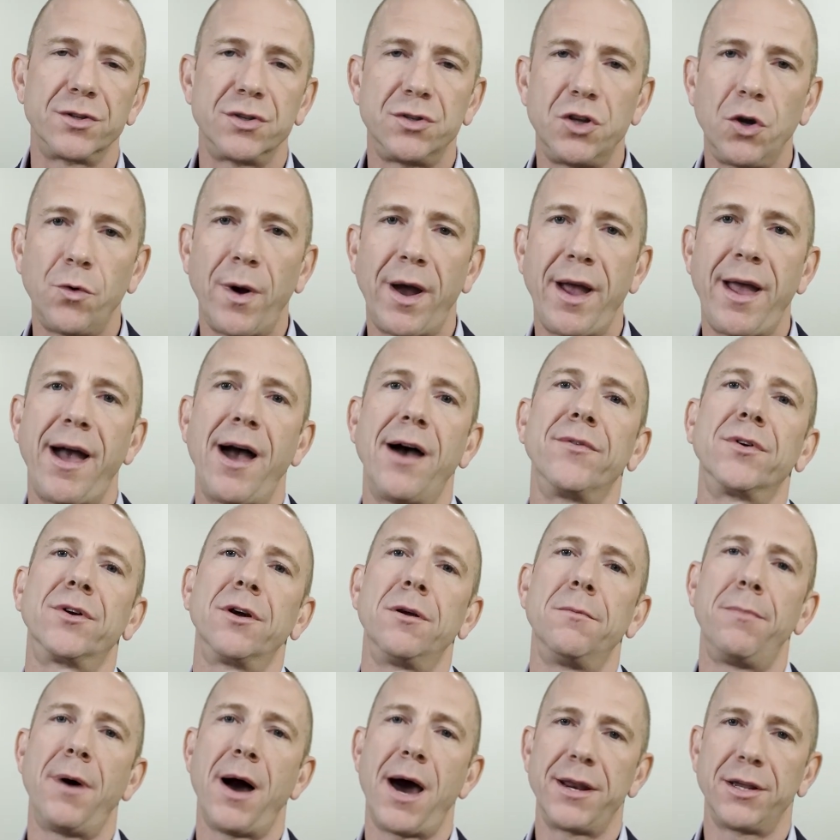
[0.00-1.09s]
Do I have
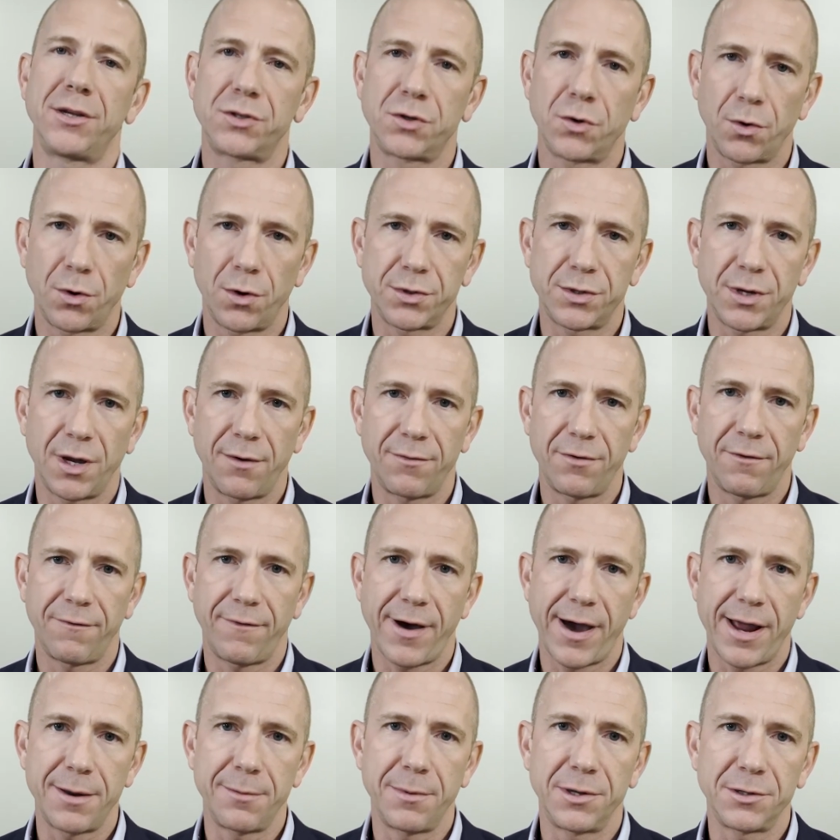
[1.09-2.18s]
good body stores of the
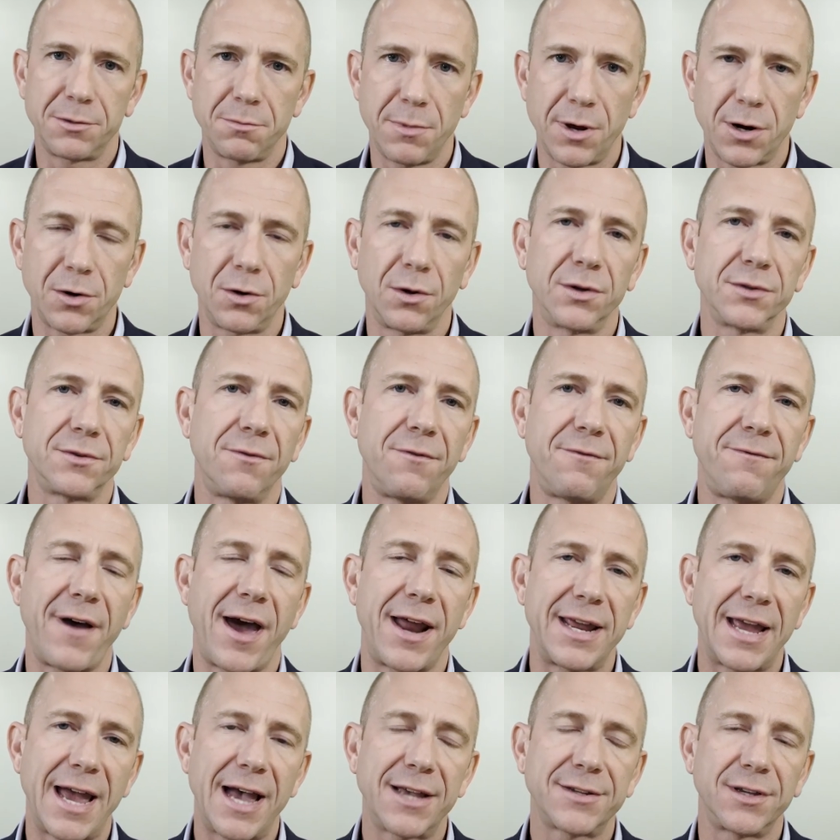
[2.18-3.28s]
vitamins, minerals, and
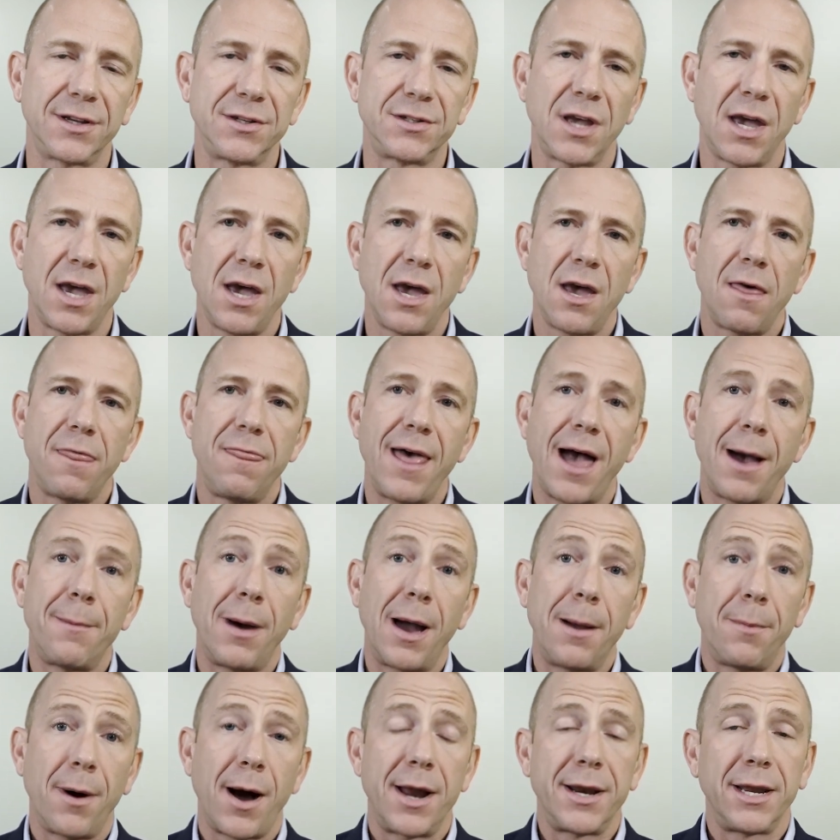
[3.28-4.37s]
fatty acids that my
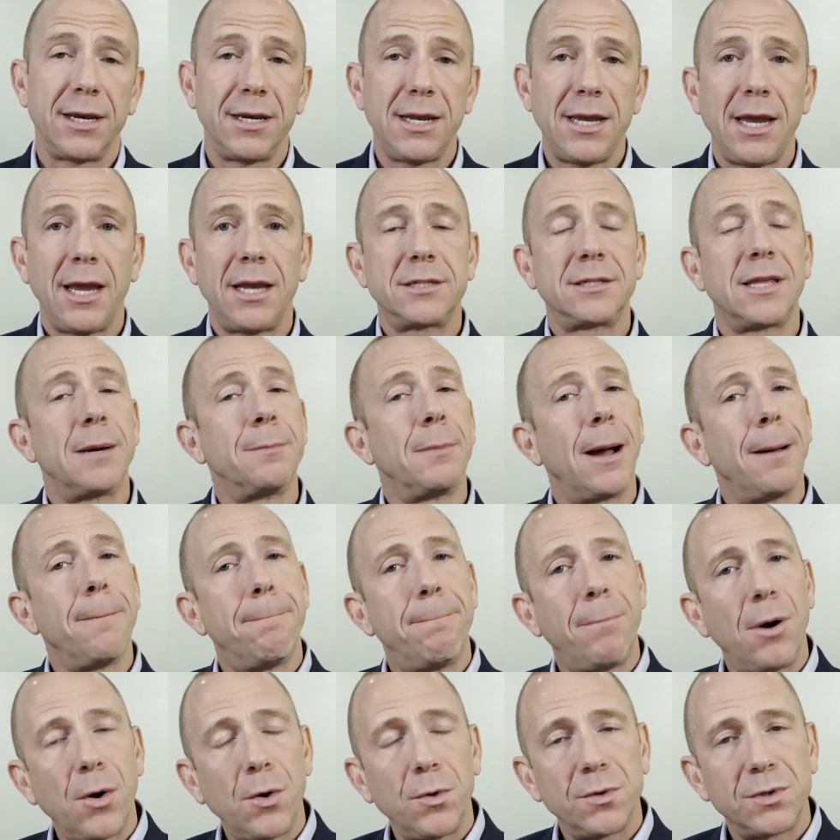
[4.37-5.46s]
body needs, that my
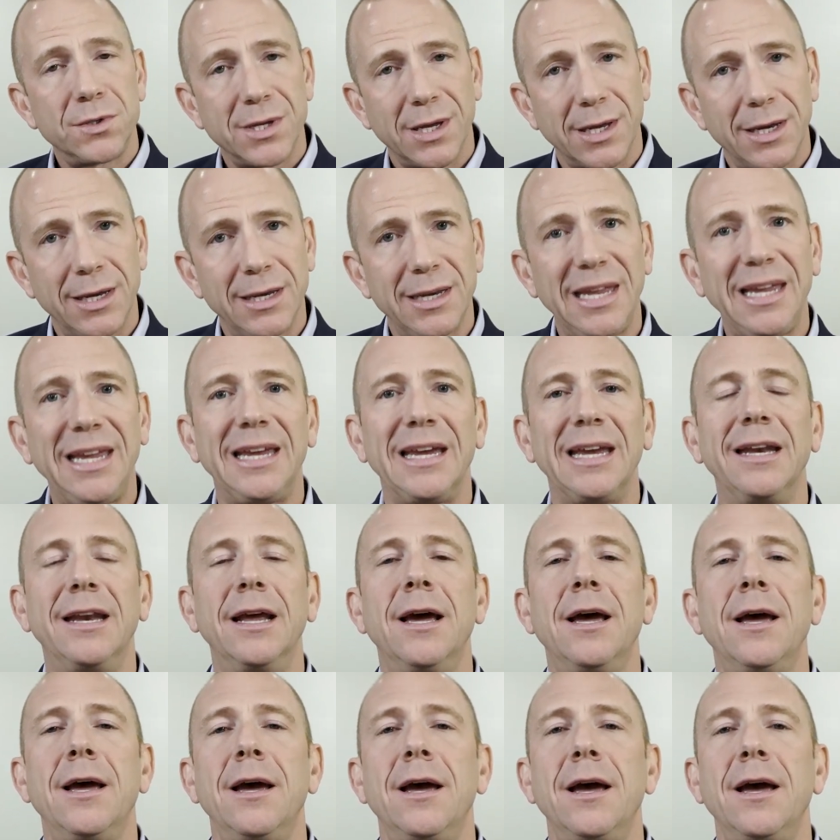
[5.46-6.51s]
bones need?